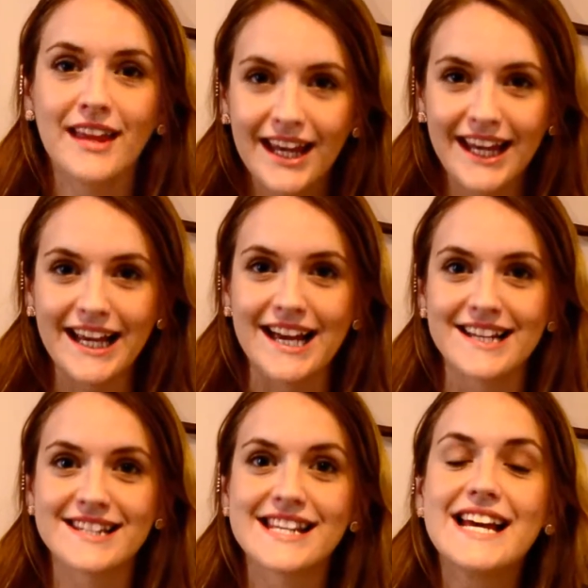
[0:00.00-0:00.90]
Hey guys,
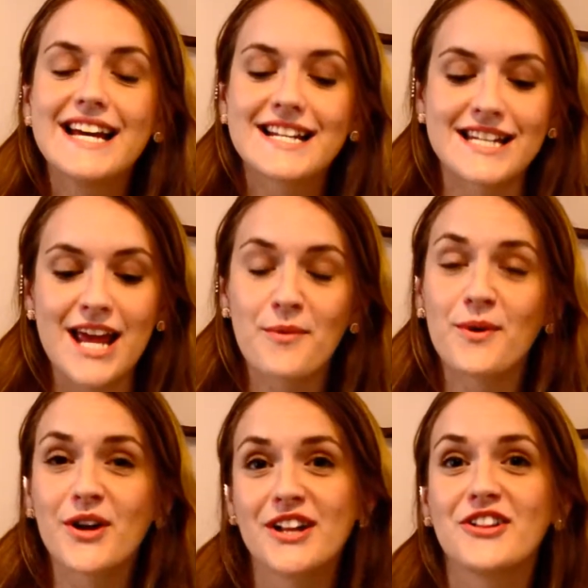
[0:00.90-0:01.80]
today we're
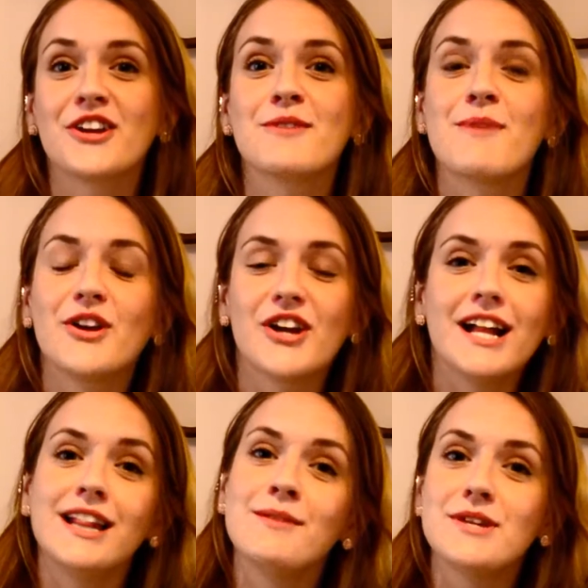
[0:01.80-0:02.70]
going to learn about your
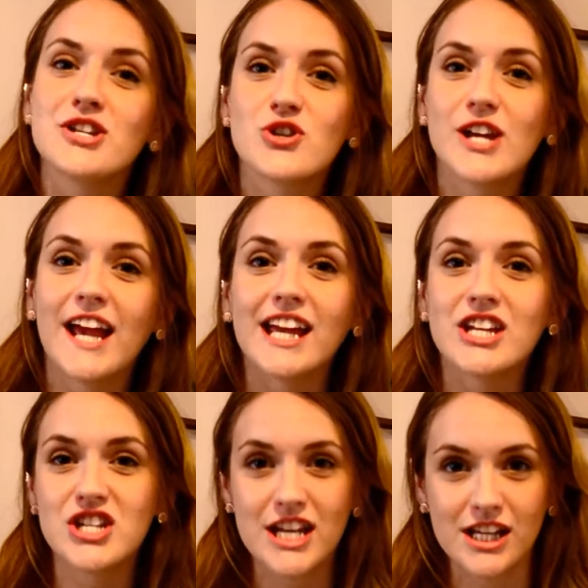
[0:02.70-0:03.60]
elementary
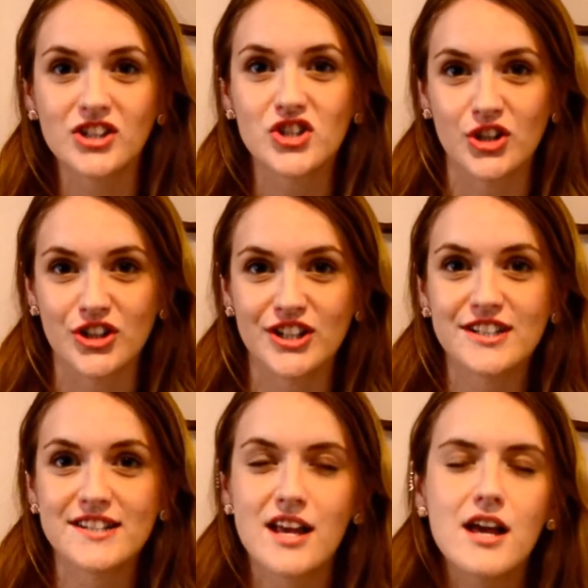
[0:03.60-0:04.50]
aged English learners.
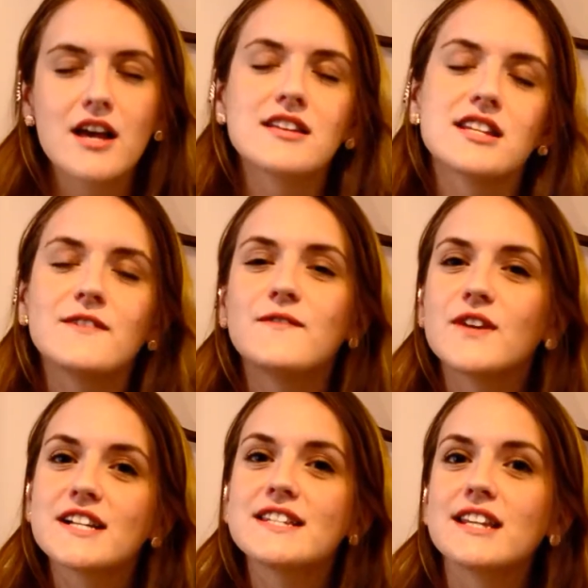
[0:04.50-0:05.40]
So the
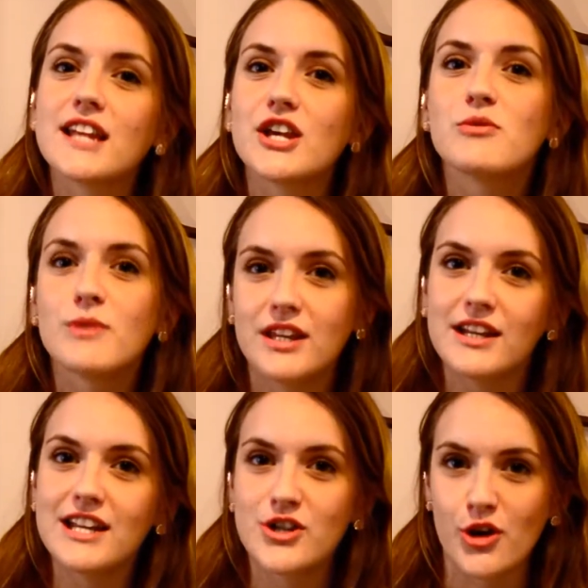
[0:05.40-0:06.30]
first thing that you really
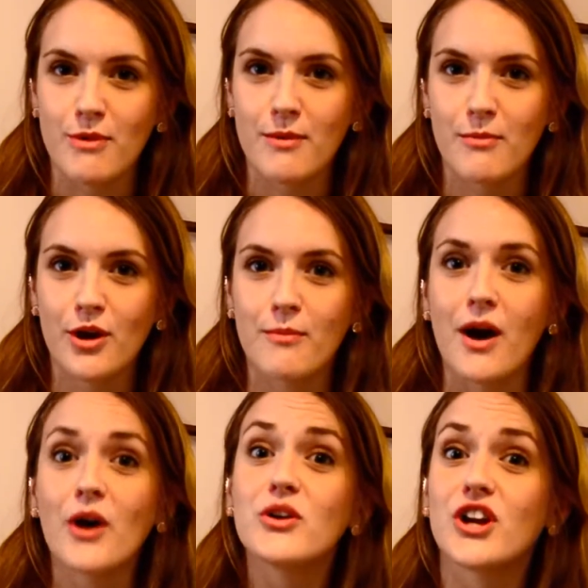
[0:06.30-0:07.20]
need to remember
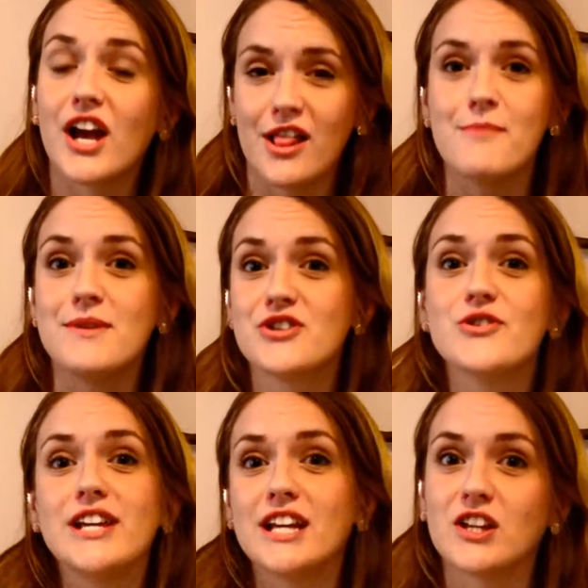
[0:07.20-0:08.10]
about your elementary
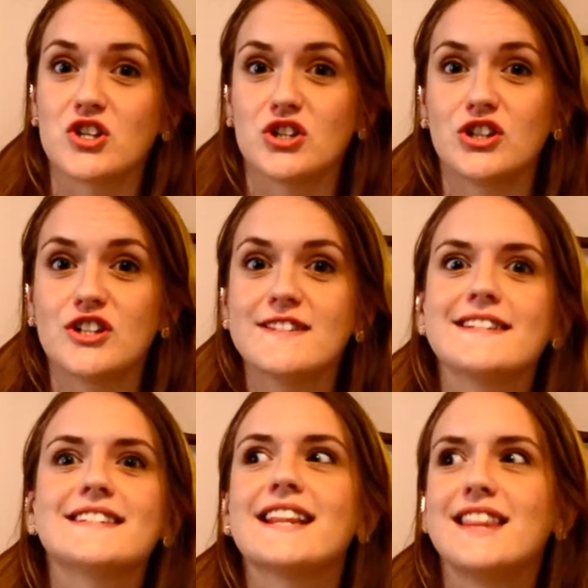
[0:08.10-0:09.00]
English learners is
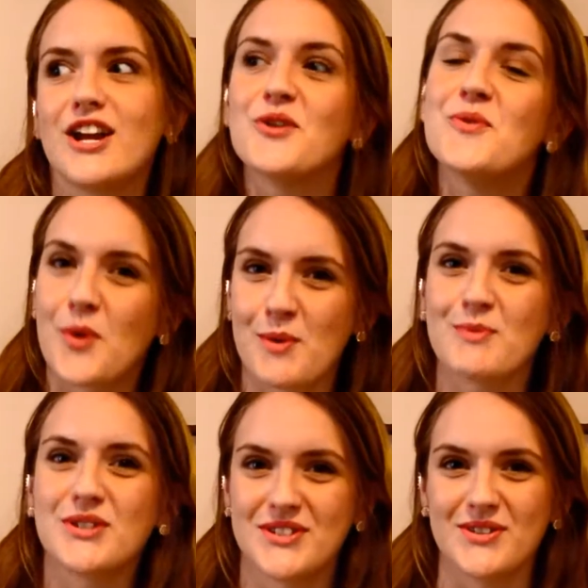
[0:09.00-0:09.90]
that they are normal
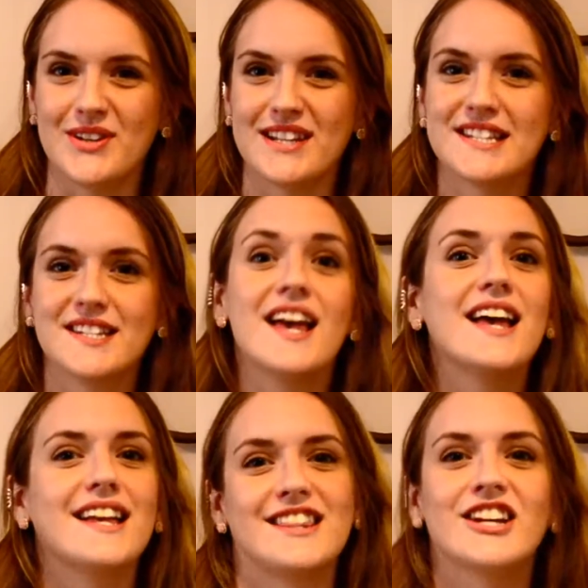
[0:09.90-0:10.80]
students.
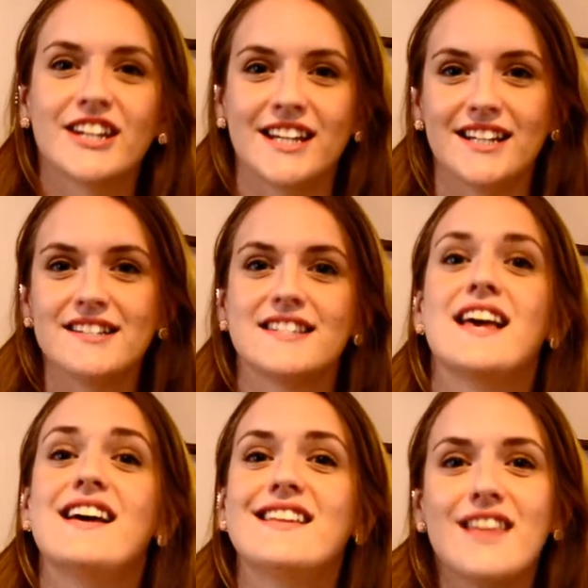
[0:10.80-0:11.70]
They're kids.
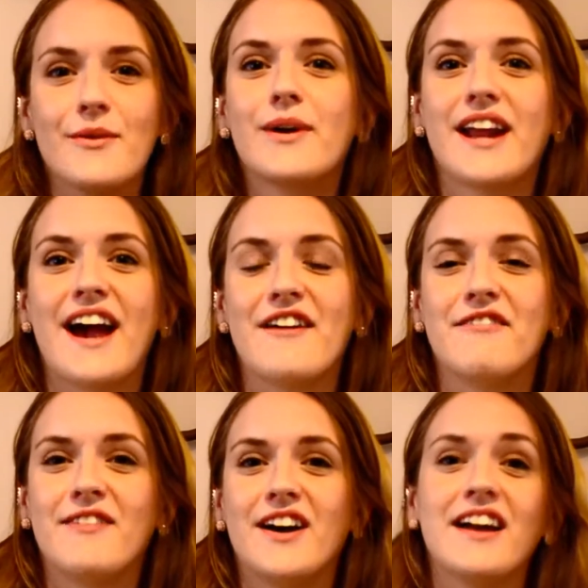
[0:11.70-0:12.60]
They want to have
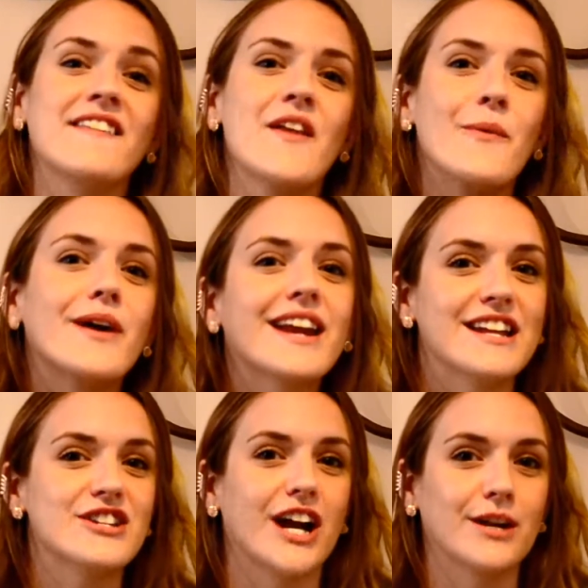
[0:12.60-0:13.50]
fun, they want to
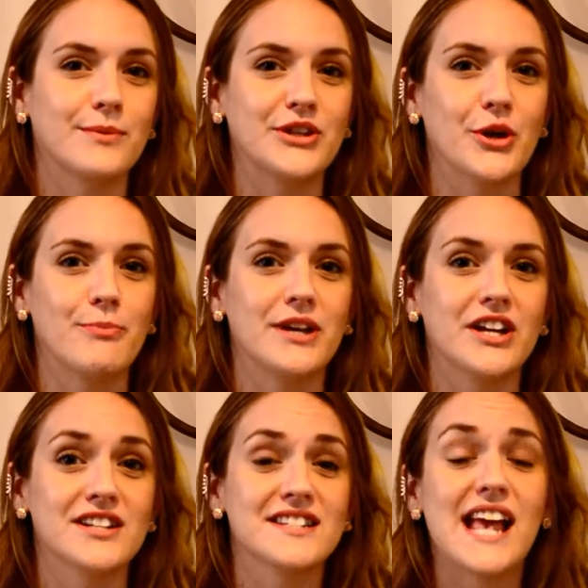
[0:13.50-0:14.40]
interact with their
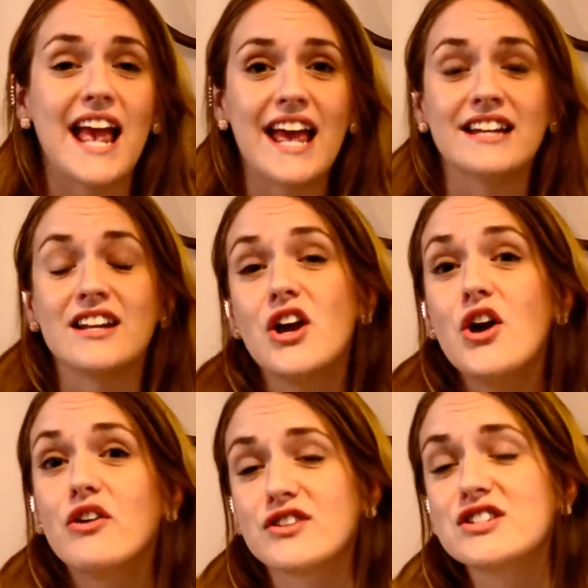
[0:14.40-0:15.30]
peers, and
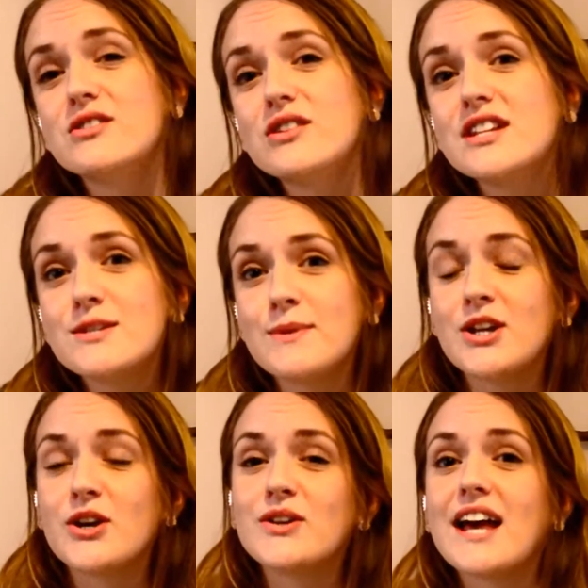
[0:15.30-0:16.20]
for students we
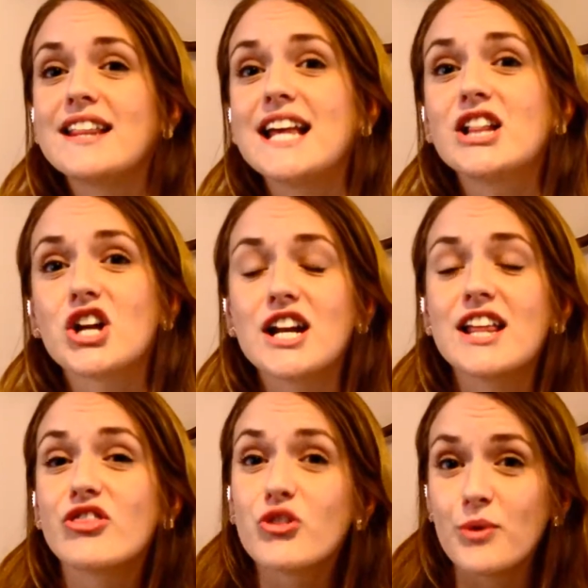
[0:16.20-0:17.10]
know that they learn
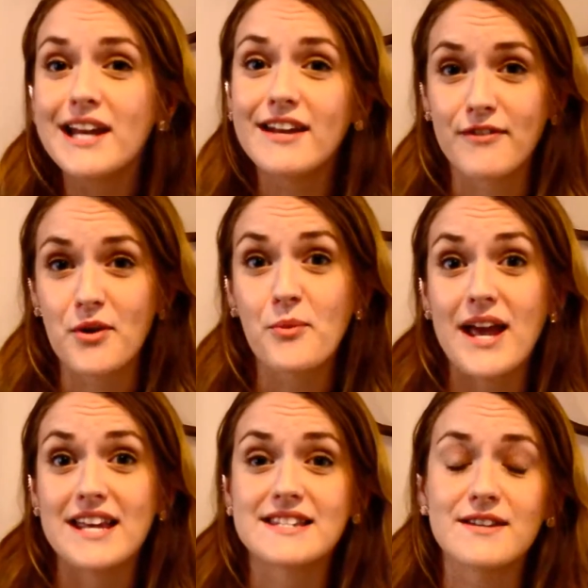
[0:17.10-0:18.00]
in three different
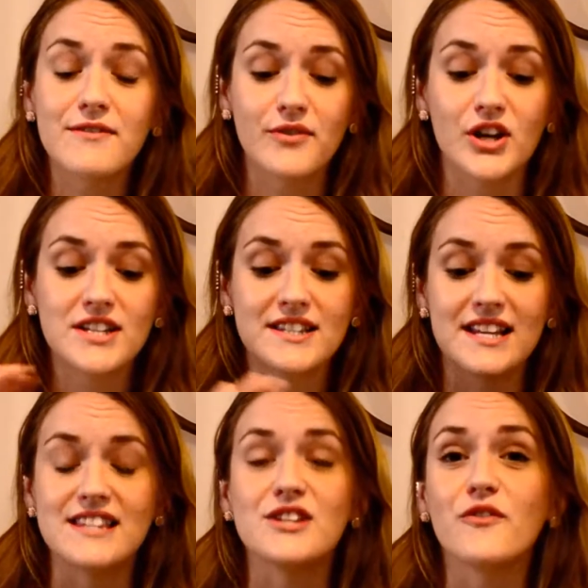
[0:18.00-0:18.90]
ways. The first
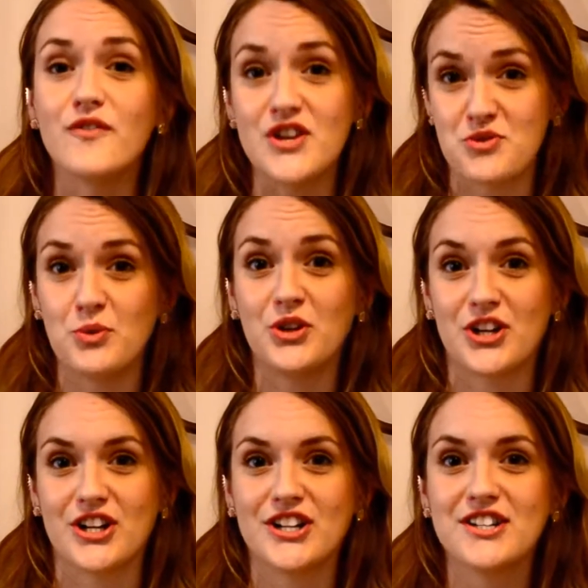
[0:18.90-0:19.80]
is your visual
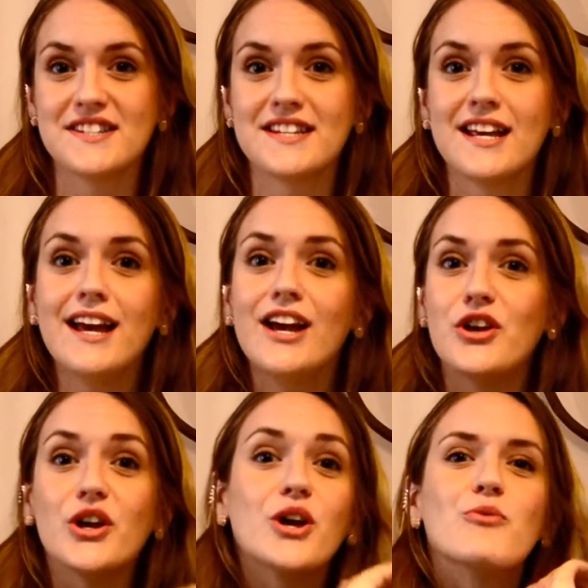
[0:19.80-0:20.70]
learners.
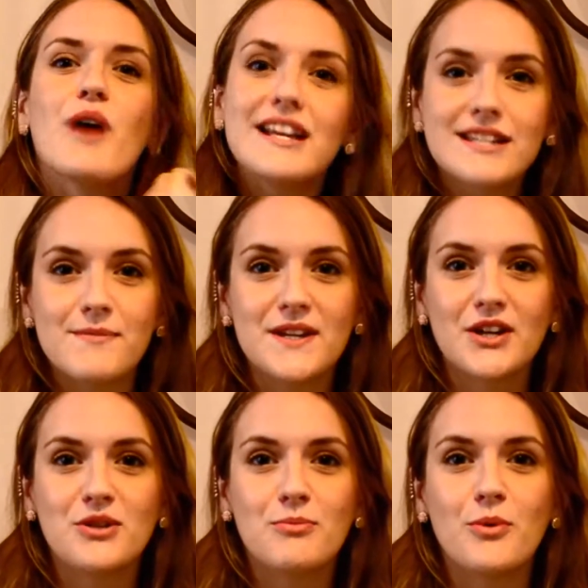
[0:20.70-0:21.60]
You can write something on
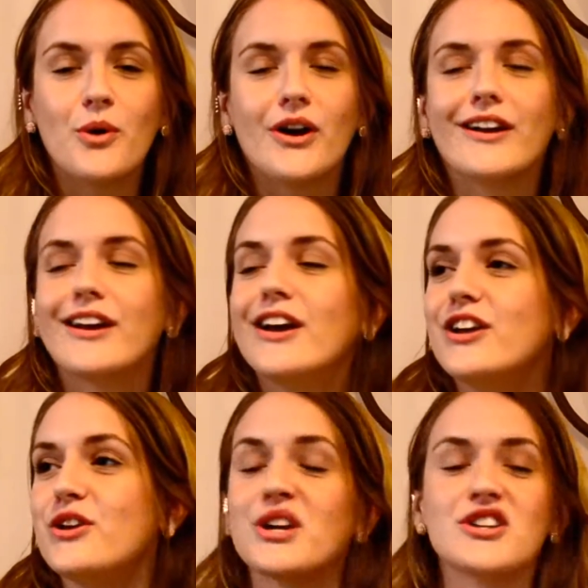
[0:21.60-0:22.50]
the board,
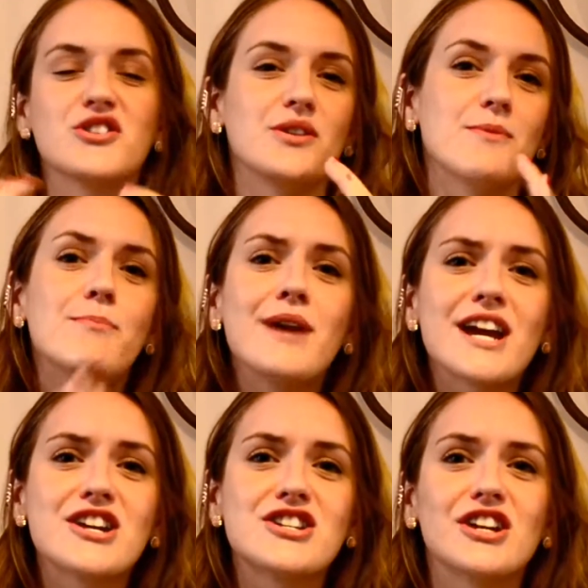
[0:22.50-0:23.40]
you can show them
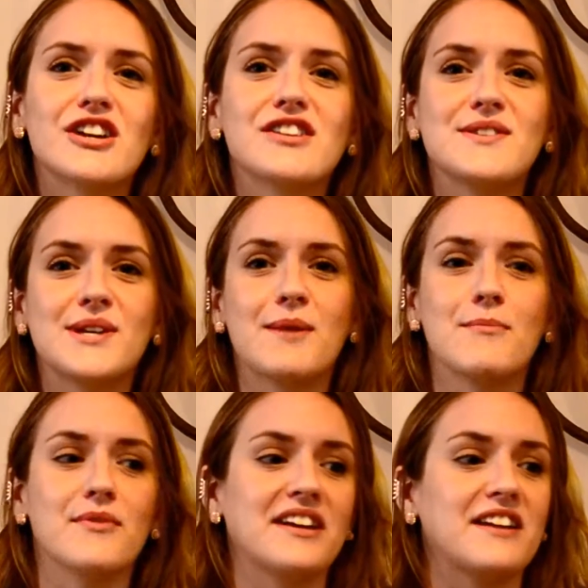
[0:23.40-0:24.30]
pictures, you can
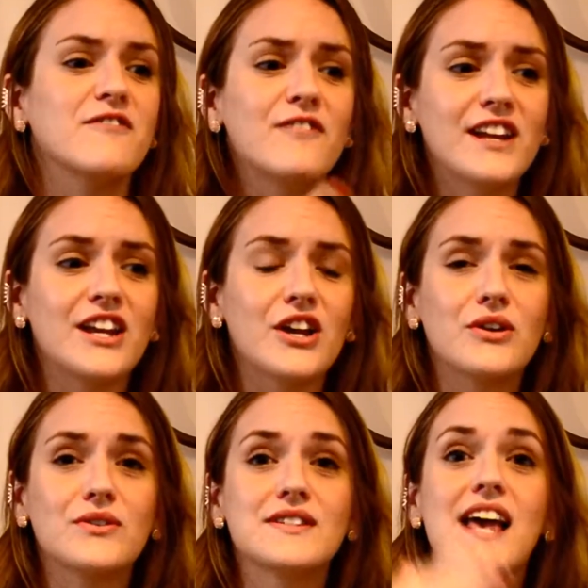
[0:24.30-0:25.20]
bring in
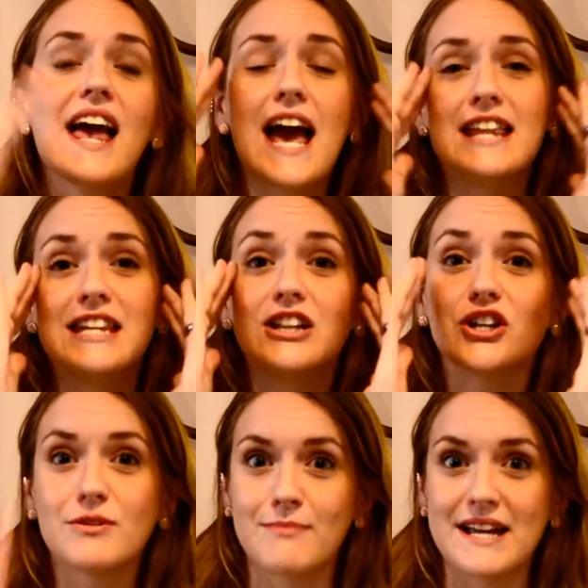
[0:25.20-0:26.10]
videos, and they
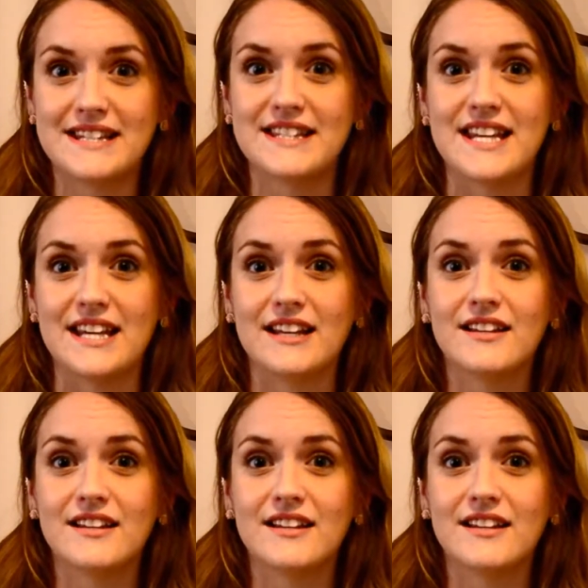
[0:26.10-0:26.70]
learn by seeing.